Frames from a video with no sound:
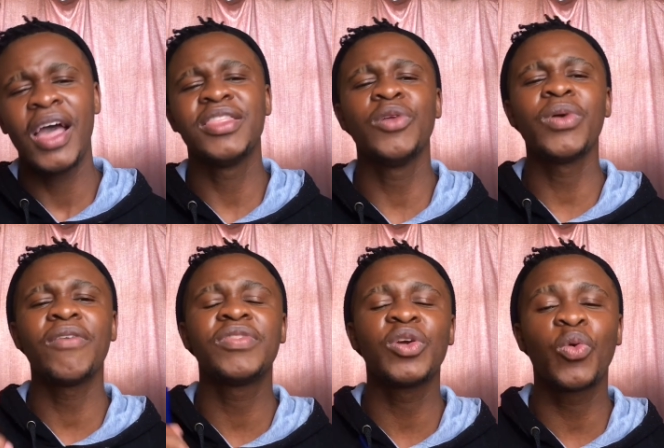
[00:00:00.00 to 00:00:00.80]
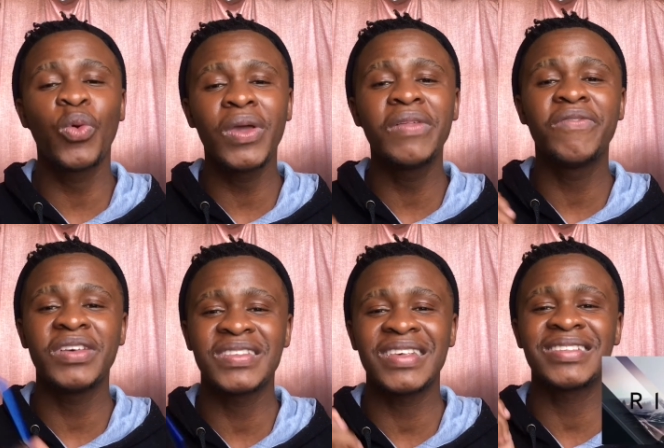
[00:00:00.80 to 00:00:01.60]
And then we have the Queen
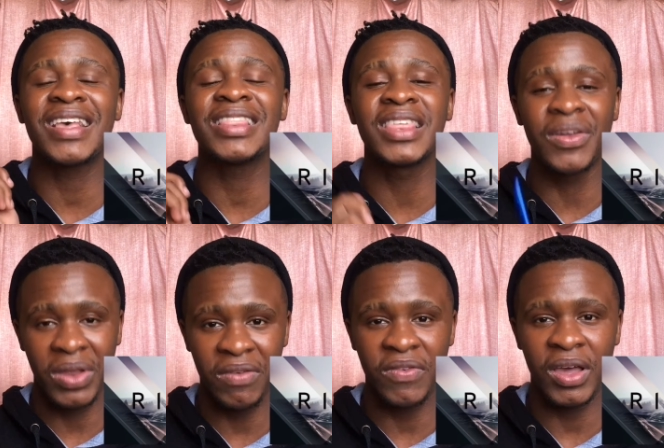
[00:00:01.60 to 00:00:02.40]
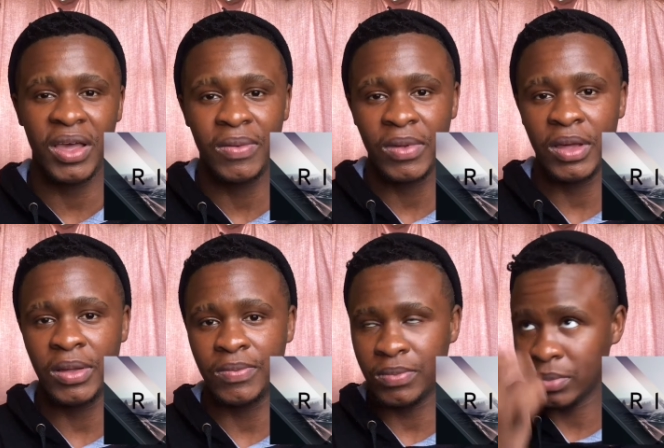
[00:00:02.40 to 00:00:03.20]
versus the River.
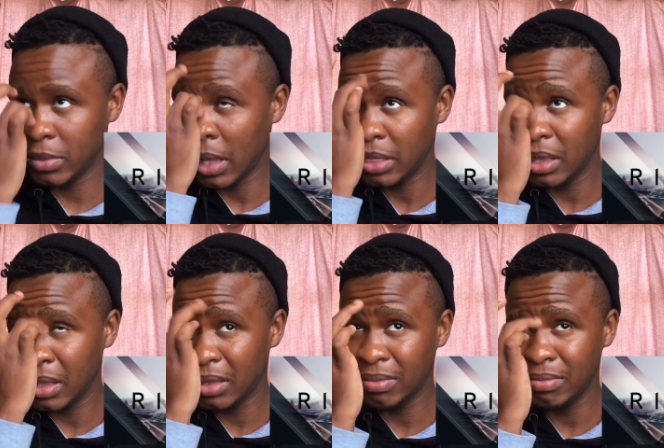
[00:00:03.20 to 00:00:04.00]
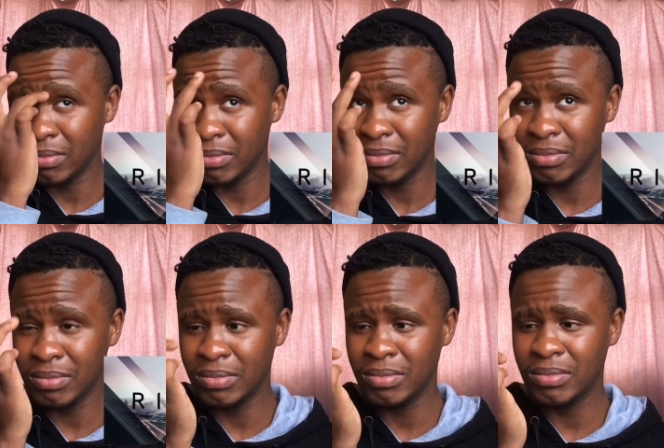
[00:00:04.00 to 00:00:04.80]
Um, I think
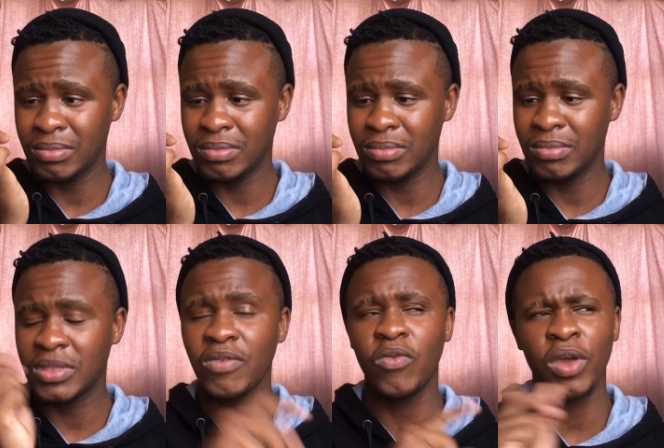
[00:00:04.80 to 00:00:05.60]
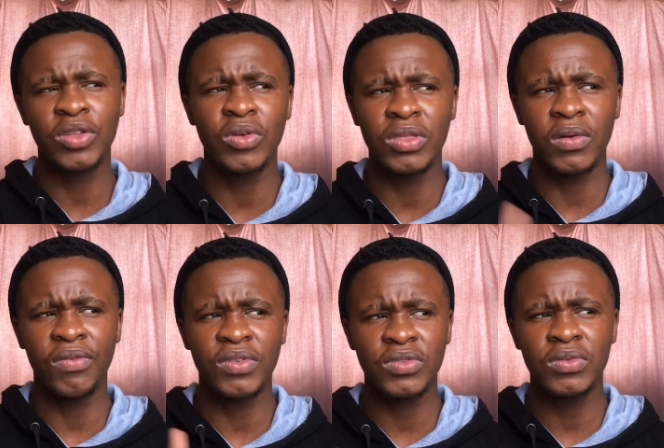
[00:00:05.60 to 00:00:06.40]
they worked on the
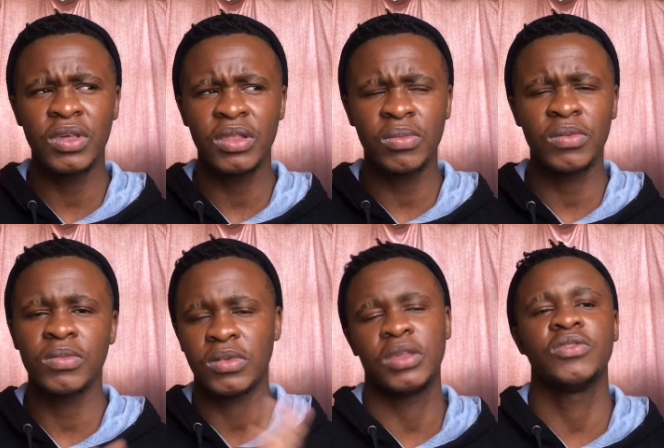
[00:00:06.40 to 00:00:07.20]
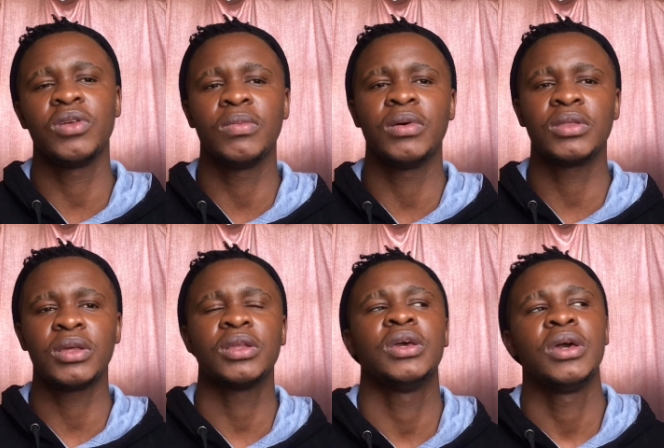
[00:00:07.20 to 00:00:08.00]
river too. the other. Okay, it's not about
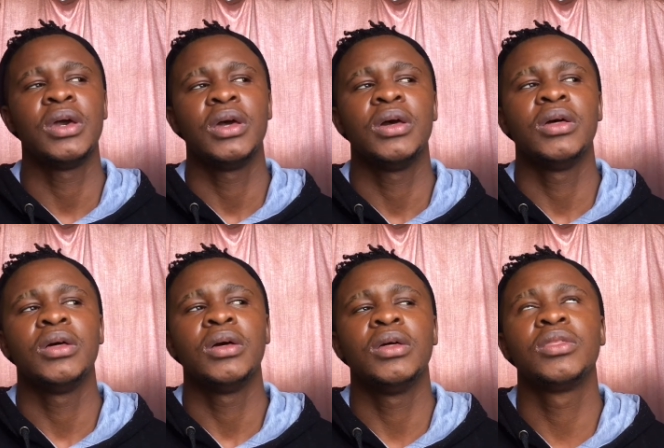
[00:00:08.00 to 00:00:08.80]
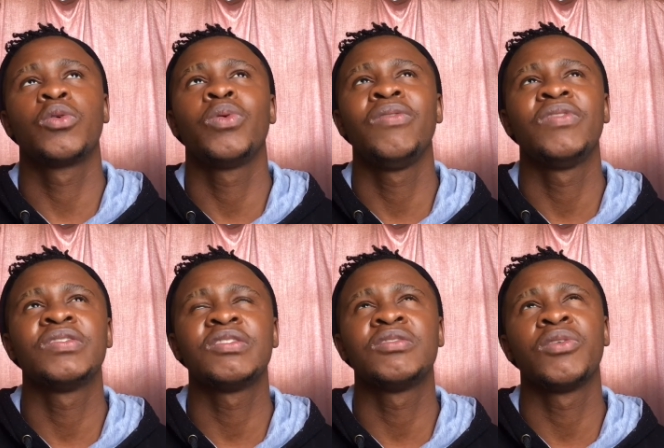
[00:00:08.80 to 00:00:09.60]
that. The Queen
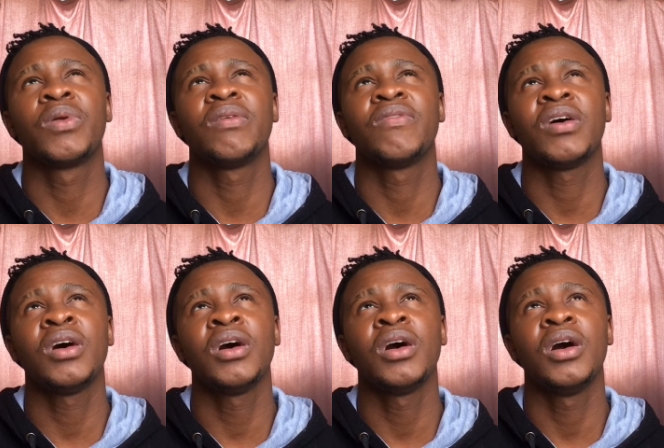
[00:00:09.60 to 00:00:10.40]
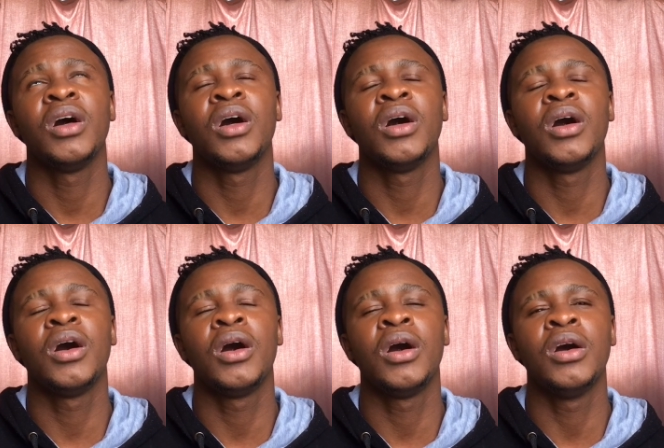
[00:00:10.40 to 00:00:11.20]
versus the River.
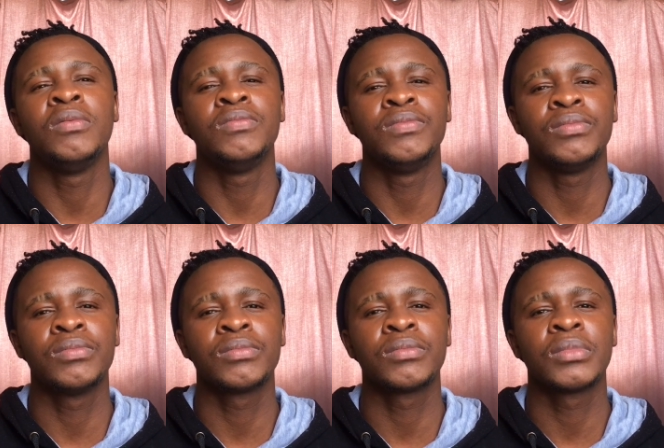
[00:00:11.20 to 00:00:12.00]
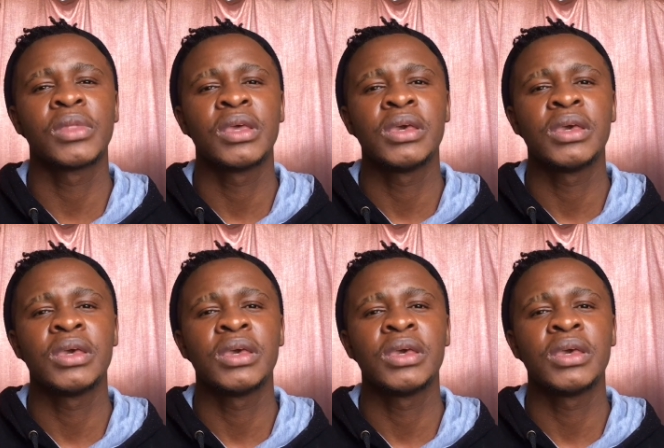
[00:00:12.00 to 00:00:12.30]
Um,